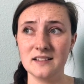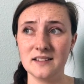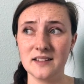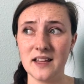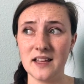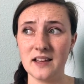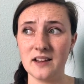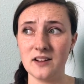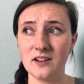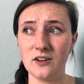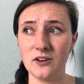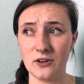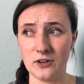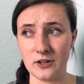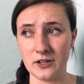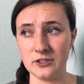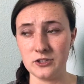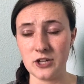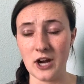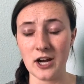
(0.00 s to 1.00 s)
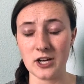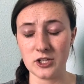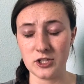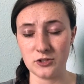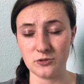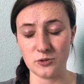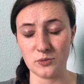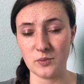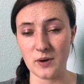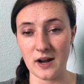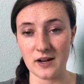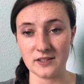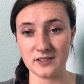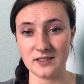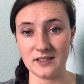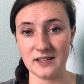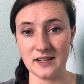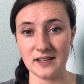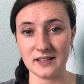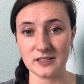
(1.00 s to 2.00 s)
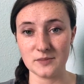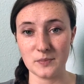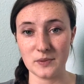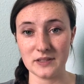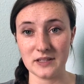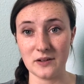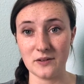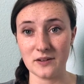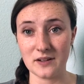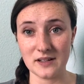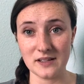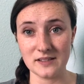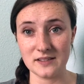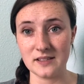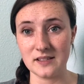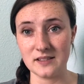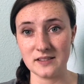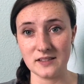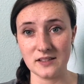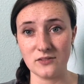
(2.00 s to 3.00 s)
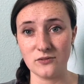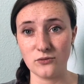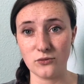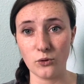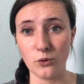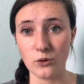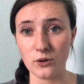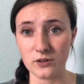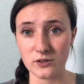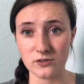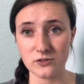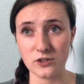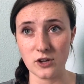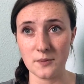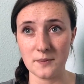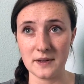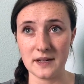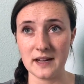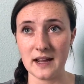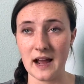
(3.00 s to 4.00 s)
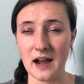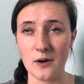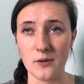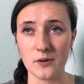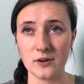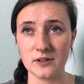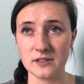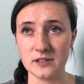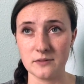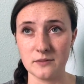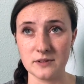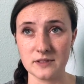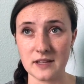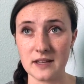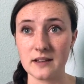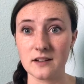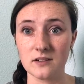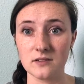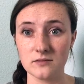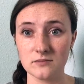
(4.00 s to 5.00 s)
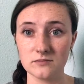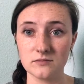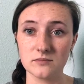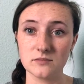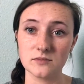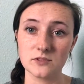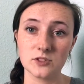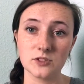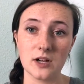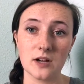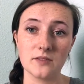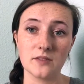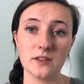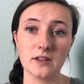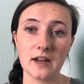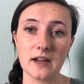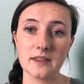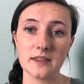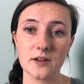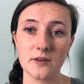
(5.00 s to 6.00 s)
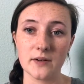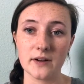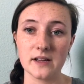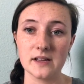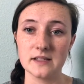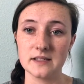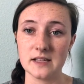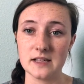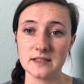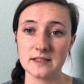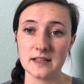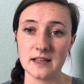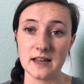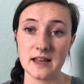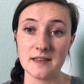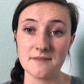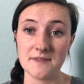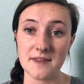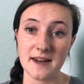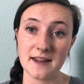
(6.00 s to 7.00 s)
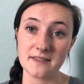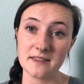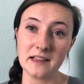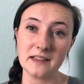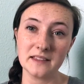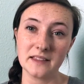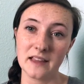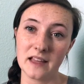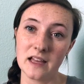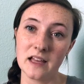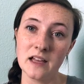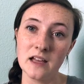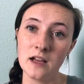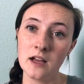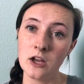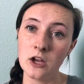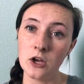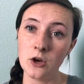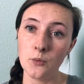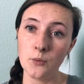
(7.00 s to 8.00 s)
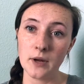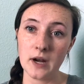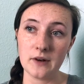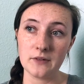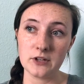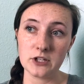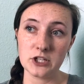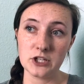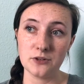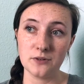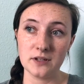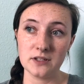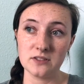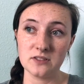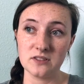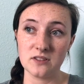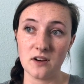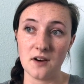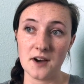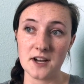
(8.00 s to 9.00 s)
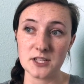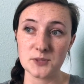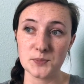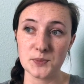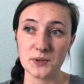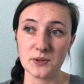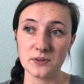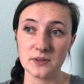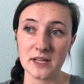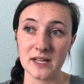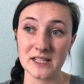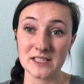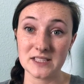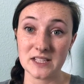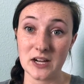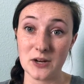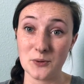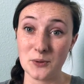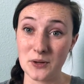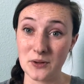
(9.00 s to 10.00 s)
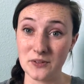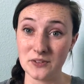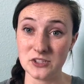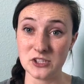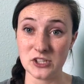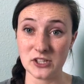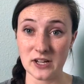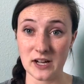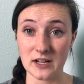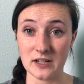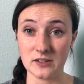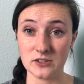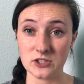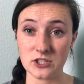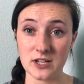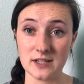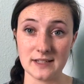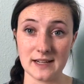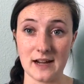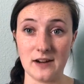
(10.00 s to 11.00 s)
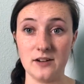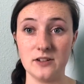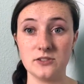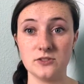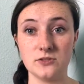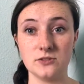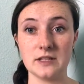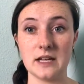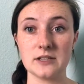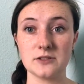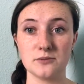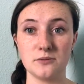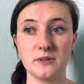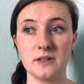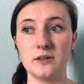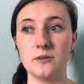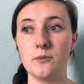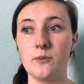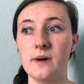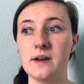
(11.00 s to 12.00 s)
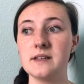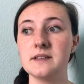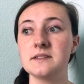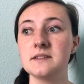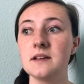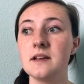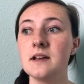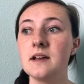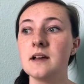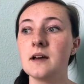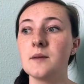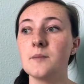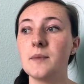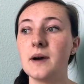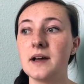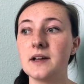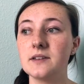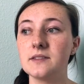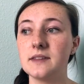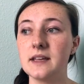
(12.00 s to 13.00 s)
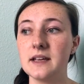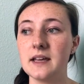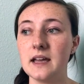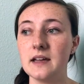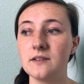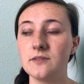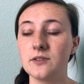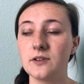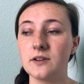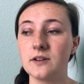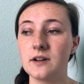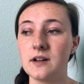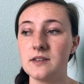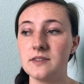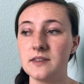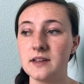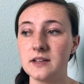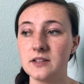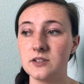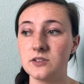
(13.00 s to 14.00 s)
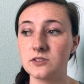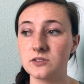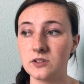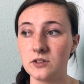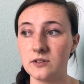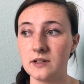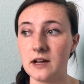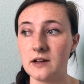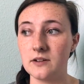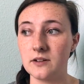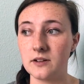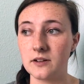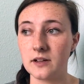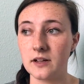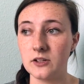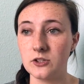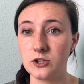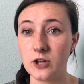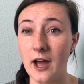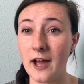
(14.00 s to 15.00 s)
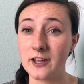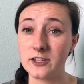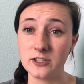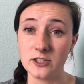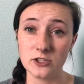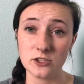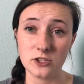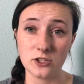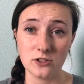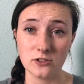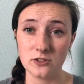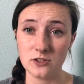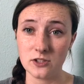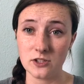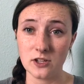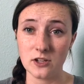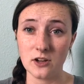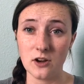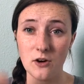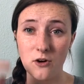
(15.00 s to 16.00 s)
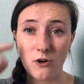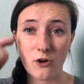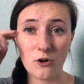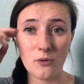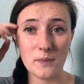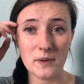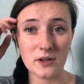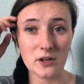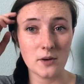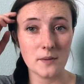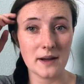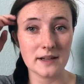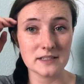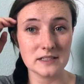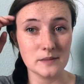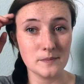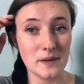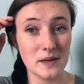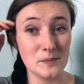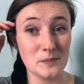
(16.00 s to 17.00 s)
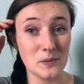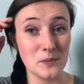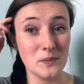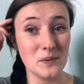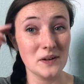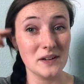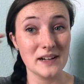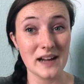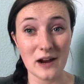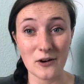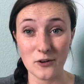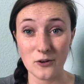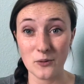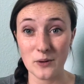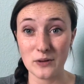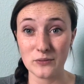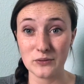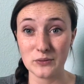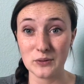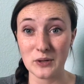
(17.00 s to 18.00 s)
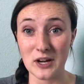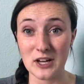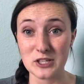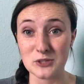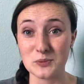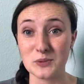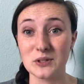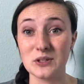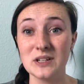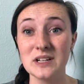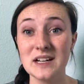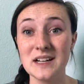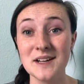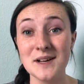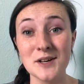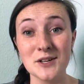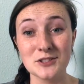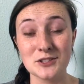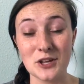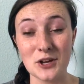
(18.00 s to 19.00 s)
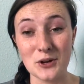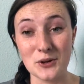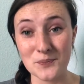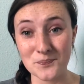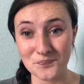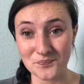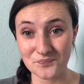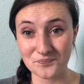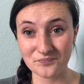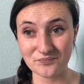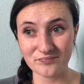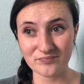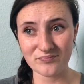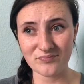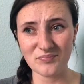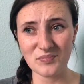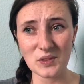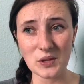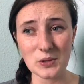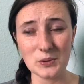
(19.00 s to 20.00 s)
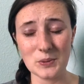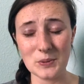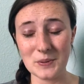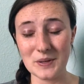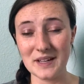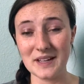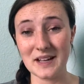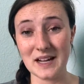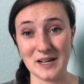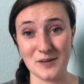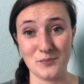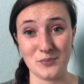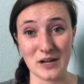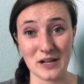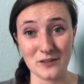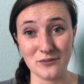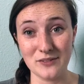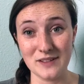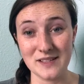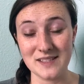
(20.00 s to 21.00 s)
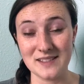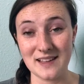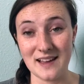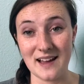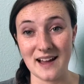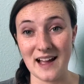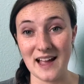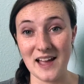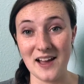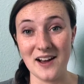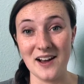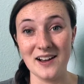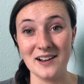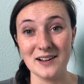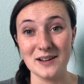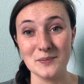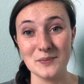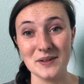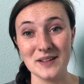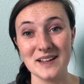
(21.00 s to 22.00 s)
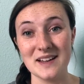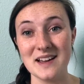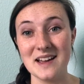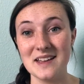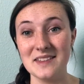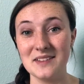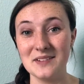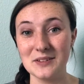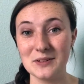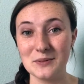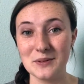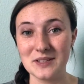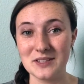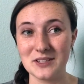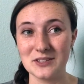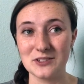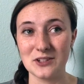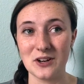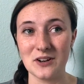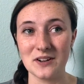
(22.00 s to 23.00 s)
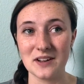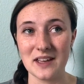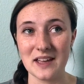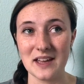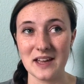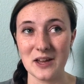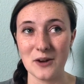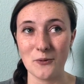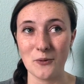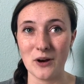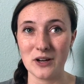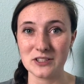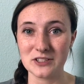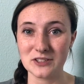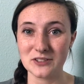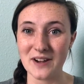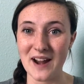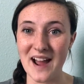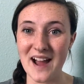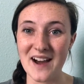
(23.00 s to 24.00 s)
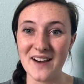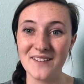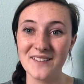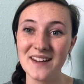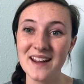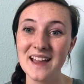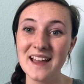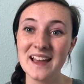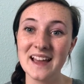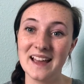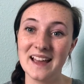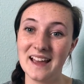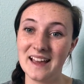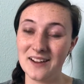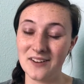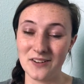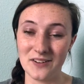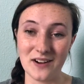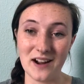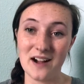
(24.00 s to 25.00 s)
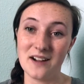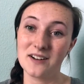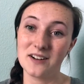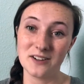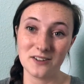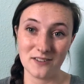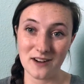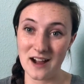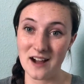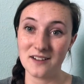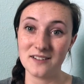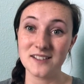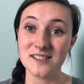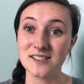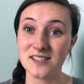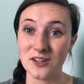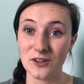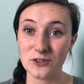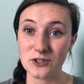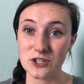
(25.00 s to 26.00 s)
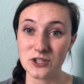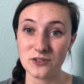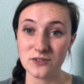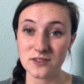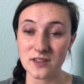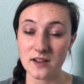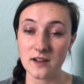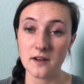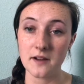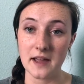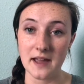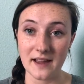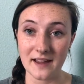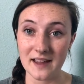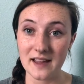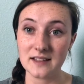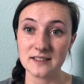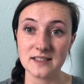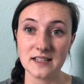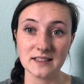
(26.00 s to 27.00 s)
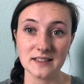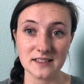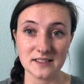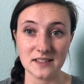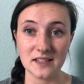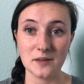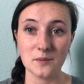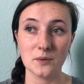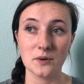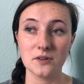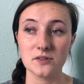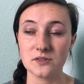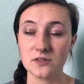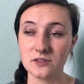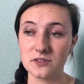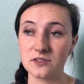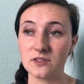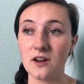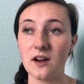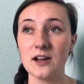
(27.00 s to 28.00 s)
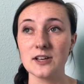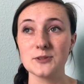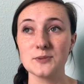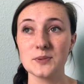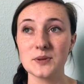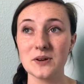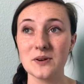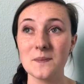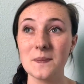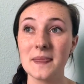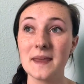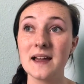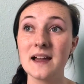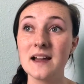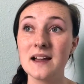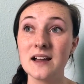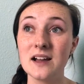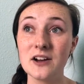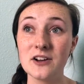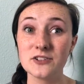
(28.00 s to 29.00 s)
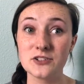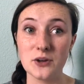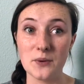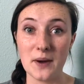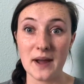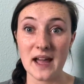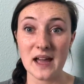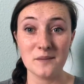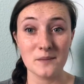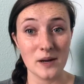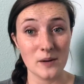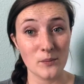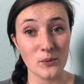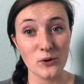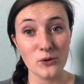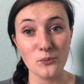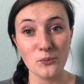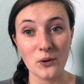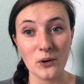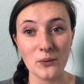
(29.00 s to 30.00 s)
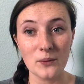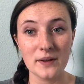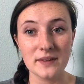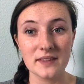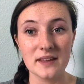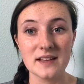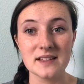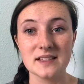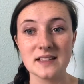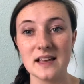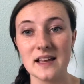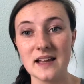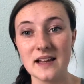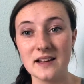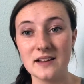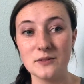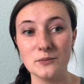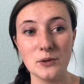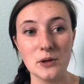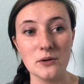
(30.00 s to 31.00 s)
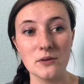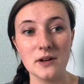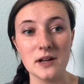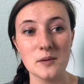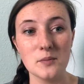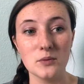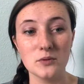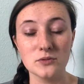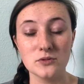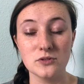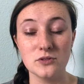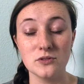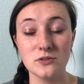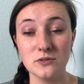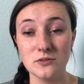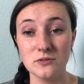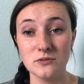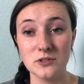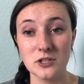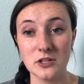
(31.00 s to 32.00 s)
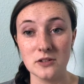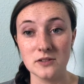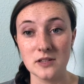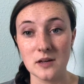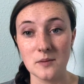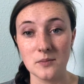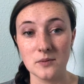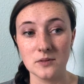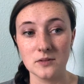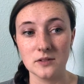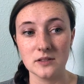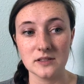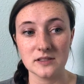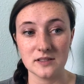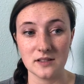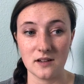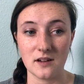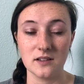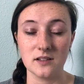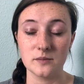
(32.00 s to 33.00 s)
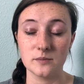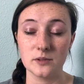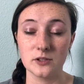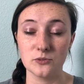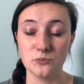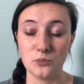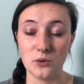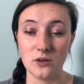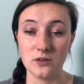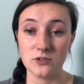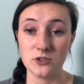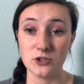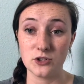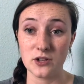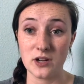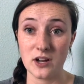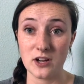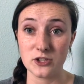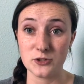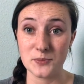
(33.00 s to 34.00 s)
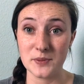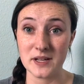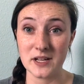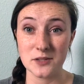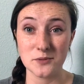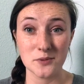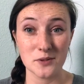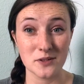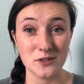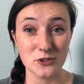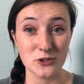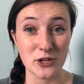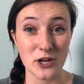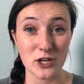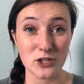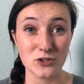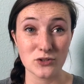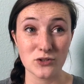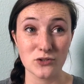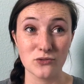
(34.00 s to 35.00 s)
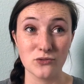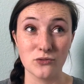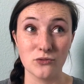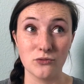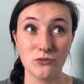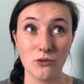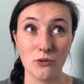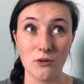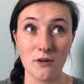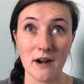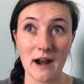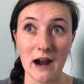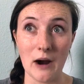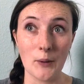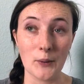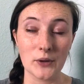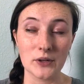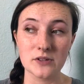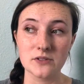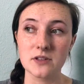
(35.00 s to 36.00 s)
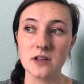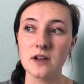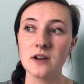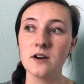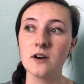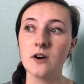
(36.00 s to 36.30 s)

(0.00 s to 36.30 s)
that her contractions were Braxton Hicks, but they were consistent for so many hours. It was like, throughout the night they were consistent, and then I think that whenever she went to the hospital things got real and she kind of shut down, and so that's what it was. But they gave her a thing to slow down her contractions so she could go home and go back to bed, but we were an hour away from the hospital. So we went and got breakfast at I hop, and then we went to Target and walked around and around and around until she was like, okay, I can't take this anymore, let's go to the hospital. So I had my birth ball with us, and we were able to, she was able to sit on the birth ball in triage, because we were in triage for four hours